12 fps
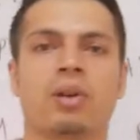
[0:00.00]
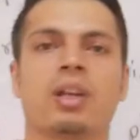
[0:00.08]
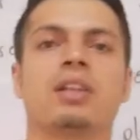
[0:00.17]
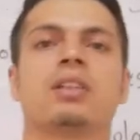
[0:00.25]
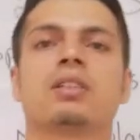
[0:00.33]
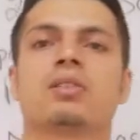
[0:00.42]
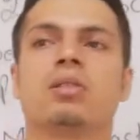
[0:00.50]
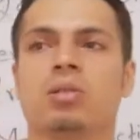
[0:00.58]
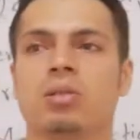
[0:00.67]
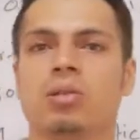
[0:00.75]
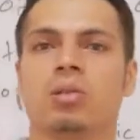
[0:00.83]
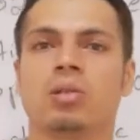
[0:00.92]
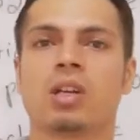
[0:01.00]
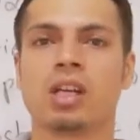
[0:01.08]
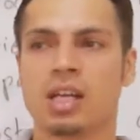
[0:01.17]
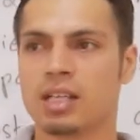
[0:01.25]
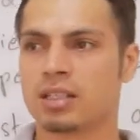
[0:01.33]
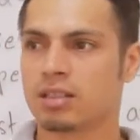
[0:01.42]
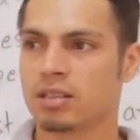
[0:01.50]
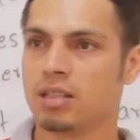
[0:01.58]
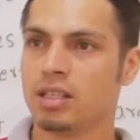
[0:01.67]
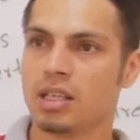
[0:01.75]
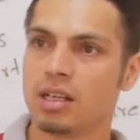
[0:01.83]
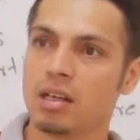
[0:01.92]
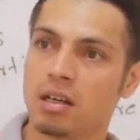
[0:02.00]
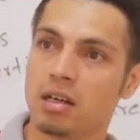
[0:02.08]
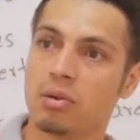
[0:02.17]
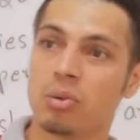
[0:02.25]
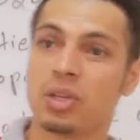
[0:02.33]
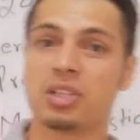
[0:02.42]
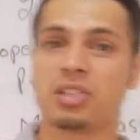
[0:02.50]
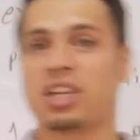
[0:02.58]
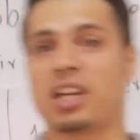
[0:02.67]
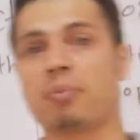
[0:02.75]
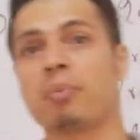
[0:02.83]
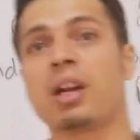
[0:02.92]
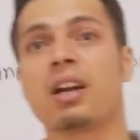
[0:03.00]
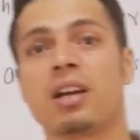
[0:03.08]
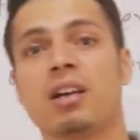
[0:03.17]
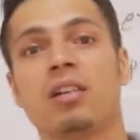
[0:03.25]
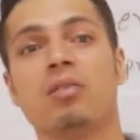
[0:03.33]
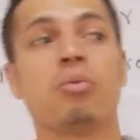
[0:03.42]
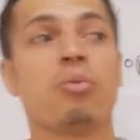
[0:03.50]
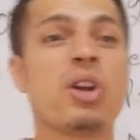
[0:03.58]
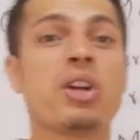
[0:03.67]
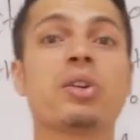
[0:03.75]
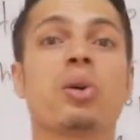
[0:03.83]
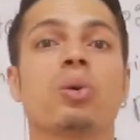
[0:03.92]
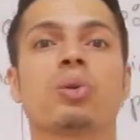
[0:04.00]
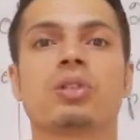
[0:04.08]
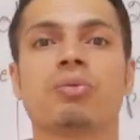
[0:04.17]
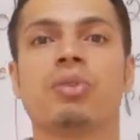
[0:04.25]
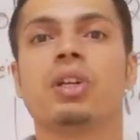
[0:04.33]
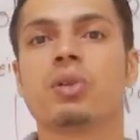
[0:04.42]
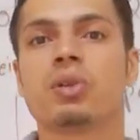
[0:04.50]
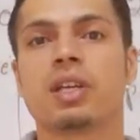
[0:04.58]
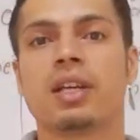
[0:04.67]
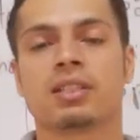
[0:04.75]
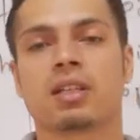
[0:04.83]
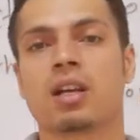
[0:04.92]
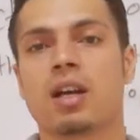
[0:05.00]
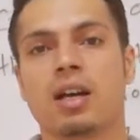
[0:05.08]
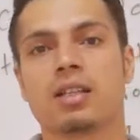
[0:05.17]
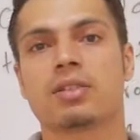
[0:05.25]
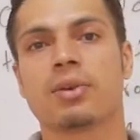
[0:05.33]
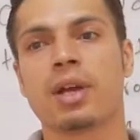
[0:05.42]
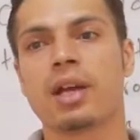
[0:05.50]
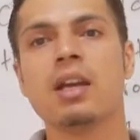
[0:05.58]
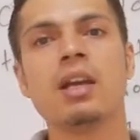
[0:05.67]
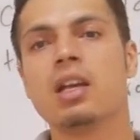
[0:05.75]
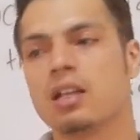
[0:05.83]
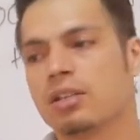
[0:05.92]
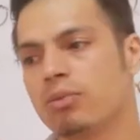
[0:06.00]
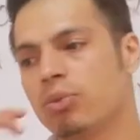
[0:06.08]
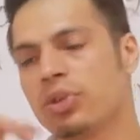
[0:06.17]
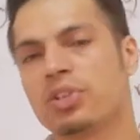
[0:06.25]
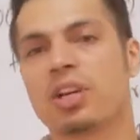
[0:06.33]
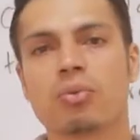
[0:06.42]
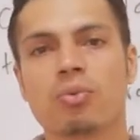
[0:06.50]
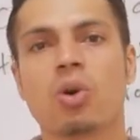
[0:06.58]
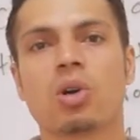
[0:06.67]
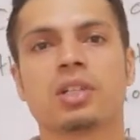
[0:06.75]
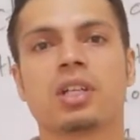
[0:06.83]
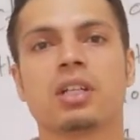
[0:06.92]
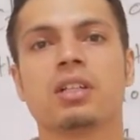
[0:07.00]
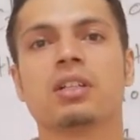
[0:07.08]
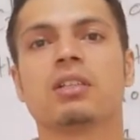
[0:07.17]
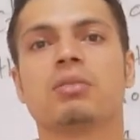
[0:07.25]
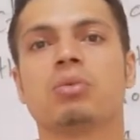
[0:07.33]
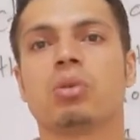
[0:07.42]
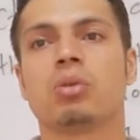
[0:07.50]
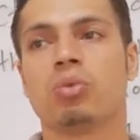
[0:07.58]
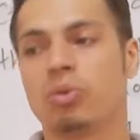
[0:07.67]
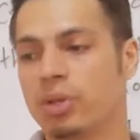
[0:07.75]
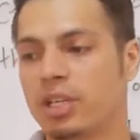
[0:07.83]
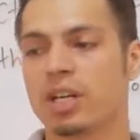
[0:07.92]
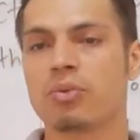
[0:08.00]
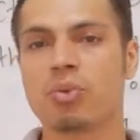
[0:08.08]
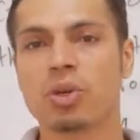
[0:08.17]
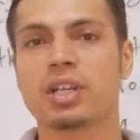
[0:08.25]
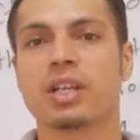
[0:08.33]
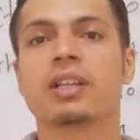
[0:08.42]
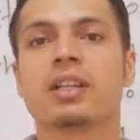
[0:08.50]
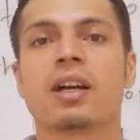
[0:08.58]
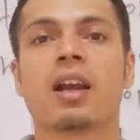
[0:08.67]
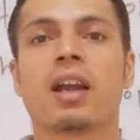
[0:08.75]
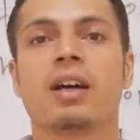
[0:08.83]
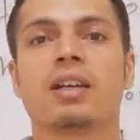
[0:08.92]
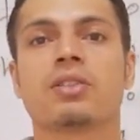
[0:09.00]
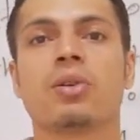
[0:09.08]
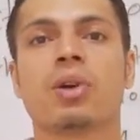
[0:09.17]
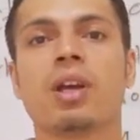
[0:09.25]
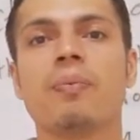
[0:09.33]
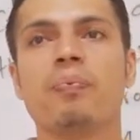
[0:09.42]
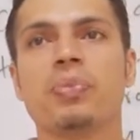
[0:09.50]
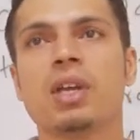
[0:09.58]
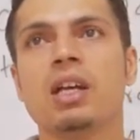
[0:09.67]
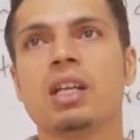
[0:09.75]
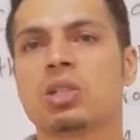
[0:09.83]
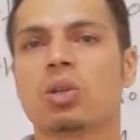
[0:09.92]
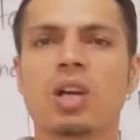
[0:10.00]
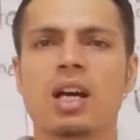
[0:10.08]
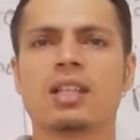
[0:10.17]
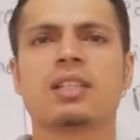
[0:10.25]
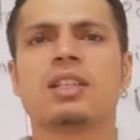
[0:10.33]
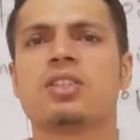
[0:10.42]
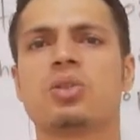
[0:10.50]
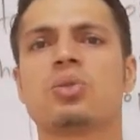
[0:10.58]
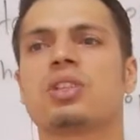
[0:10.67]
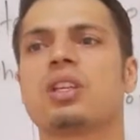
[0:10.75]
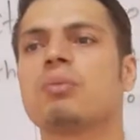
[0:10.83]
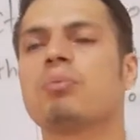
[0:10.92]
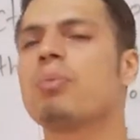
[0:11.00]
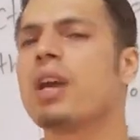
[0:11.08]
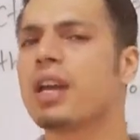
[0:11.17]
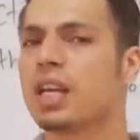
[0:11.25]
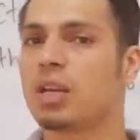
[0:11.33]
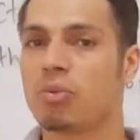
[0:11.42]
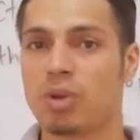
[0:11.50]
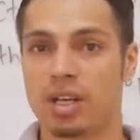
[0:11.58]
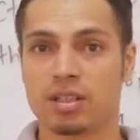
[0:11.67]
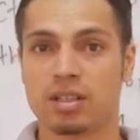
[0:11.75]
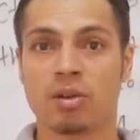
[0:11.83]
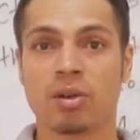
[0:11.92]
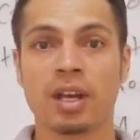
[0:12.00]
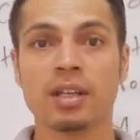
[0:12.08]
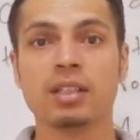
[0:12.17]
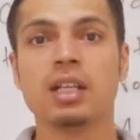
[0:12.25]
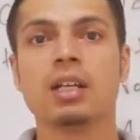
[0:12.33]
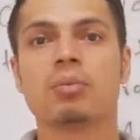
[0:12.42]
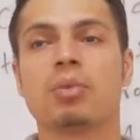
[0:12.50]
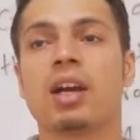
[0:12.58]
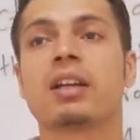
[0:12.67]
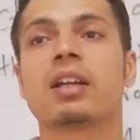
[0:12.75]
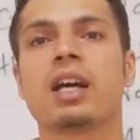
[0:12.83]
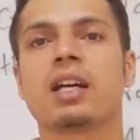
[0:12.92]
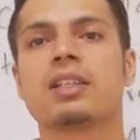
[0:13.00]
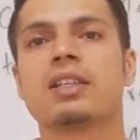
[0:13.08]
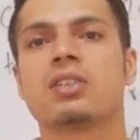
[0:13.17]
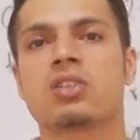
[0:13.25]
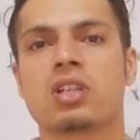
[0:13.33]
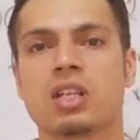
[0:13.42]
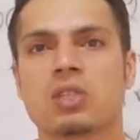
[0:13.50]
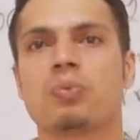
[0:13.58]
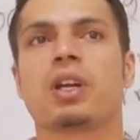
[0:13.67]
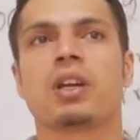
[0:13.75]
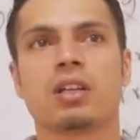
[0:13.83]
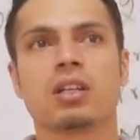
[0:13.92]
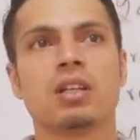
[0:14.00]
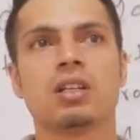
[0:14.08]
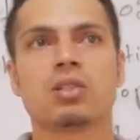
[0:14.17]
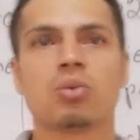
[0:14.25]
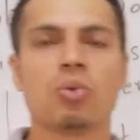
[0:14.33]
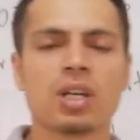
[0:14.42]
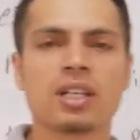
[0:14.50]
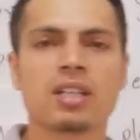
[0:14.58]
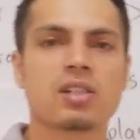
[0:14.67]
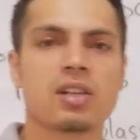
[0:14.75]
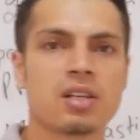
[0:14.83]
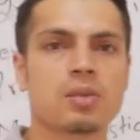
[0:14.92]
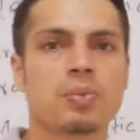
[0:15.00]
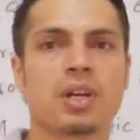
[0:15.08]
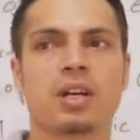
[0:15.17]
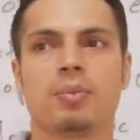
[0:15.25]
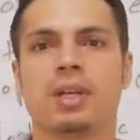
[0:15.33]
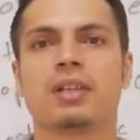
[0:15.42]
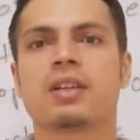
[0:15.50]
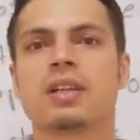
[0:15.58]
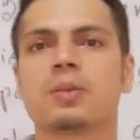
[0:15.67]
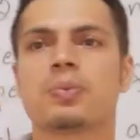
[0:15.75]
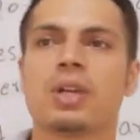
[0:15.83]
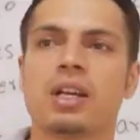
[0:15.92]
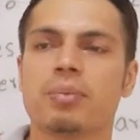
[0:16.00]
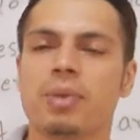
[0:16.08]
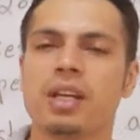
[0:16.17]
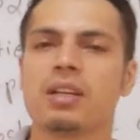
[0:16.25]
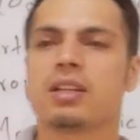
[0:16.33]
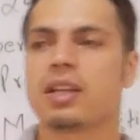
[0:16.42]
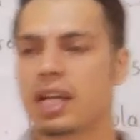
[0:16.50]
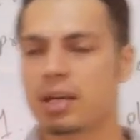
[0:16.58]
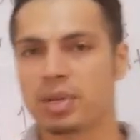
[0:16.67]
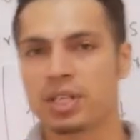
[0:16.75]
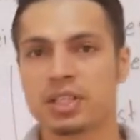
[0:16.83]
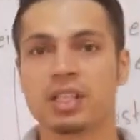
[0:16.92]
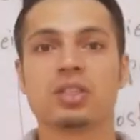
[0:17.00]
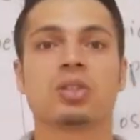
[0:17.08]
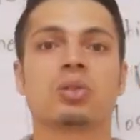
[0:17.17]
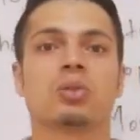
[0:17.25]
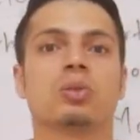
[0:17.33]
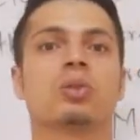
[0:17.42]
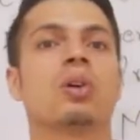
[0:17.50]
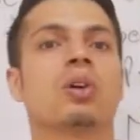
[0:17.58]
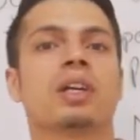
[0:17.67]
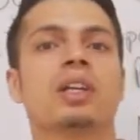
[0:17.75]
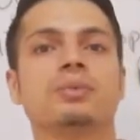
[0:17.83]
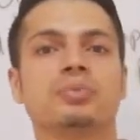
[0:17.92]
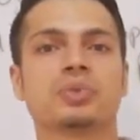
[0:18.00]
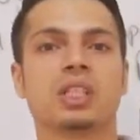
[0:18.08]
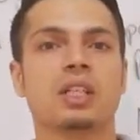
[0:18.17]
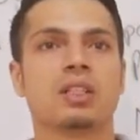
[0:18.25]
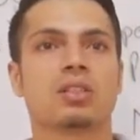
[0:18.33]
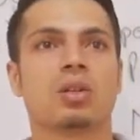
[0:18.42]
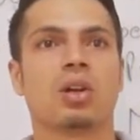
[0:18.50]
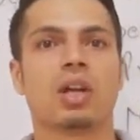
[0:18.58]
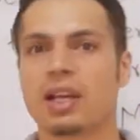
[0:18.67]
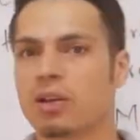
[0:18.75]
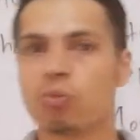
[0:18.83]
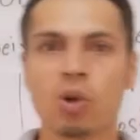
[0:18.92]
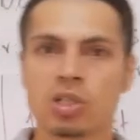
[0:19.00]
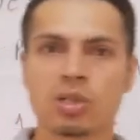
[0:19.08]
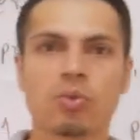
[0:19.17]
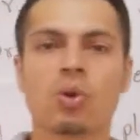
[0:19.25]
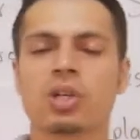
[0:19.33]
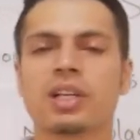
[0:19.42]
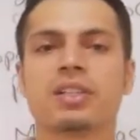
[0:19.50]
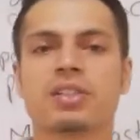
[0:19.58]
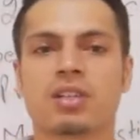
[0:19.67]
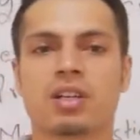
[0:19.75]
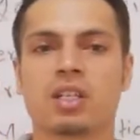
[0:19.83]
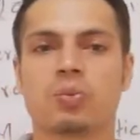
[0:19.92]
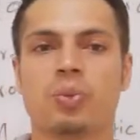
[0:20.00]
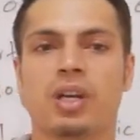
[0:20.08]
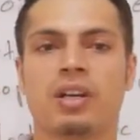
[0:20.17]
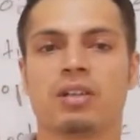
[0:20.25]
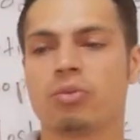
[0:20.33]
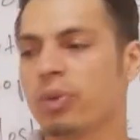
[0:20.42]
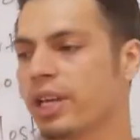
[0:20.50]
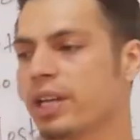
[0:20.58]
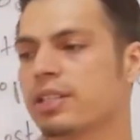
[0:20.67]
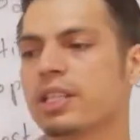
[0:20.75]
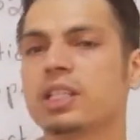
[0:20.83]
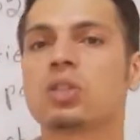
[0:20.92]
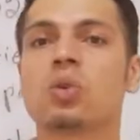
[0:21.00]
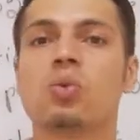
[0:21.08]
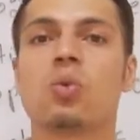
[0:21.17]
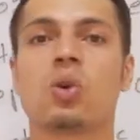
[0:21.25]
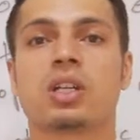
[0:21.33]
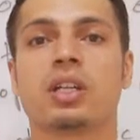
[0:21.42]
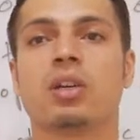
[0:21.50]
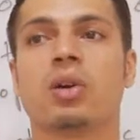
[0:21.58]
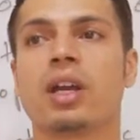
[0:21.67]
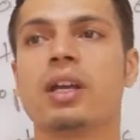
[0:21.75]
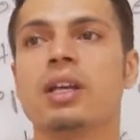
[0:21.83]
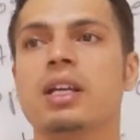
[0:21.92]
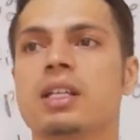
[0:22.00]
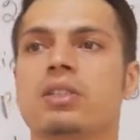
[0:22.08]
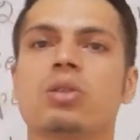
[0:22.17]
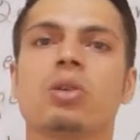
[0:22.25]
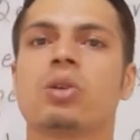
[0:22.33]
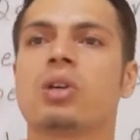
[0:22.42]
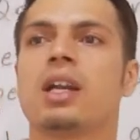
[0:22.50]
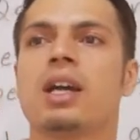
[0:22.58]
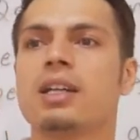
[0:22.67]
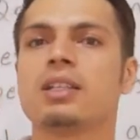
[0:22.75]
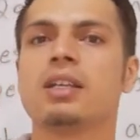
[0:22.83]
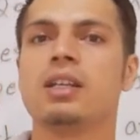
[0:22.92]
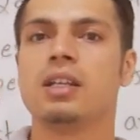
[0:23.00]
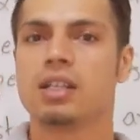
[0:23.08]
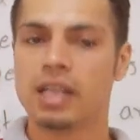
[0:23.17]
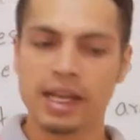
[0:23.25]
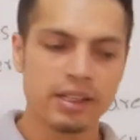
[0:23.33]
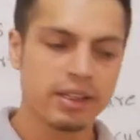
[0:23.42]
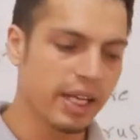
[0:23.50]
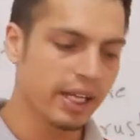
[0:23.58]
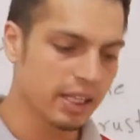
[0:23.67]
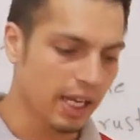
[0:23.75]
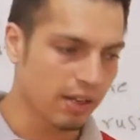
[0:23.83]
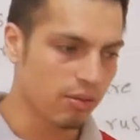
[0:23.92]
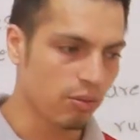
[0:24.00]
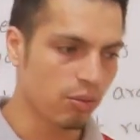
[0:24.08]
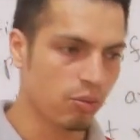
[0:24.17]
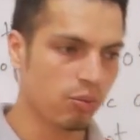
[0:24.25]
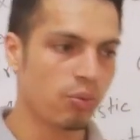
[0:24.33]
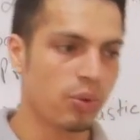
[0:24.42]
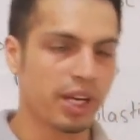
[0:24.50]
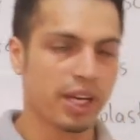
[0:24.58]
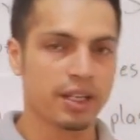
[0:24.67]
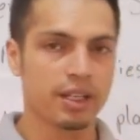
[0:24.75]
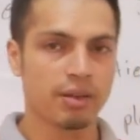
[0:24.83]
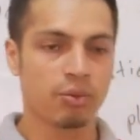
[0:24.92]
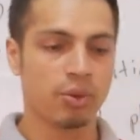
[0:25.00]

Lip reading: Okay, so glass we check mirror, windows has glass, okay. We drink water in the glass, okay. So glass is used in many ways, okay, and glass is transparent. So what does transparent mean? Transparent mean can be seen through, okay. So like water is transparent, we can see through water, okay. So glass, anything that we can